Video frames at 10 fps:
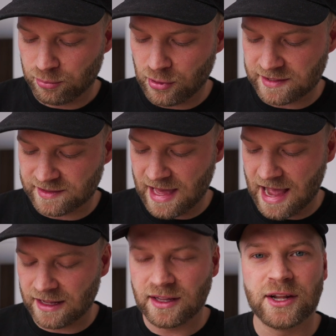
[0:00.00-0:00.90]
Press
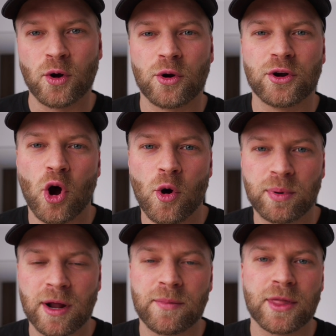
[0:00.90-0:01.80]
that in order to
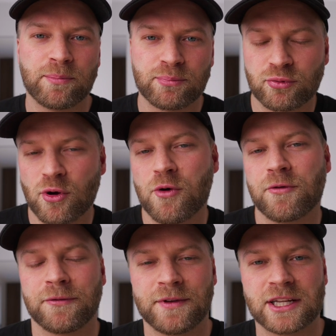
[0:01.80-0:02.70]
open up the Pro
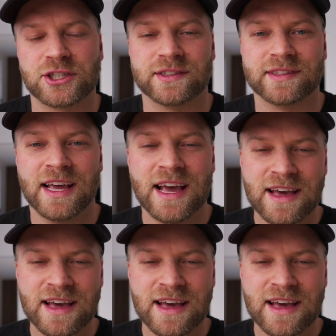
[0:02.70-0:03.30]
features.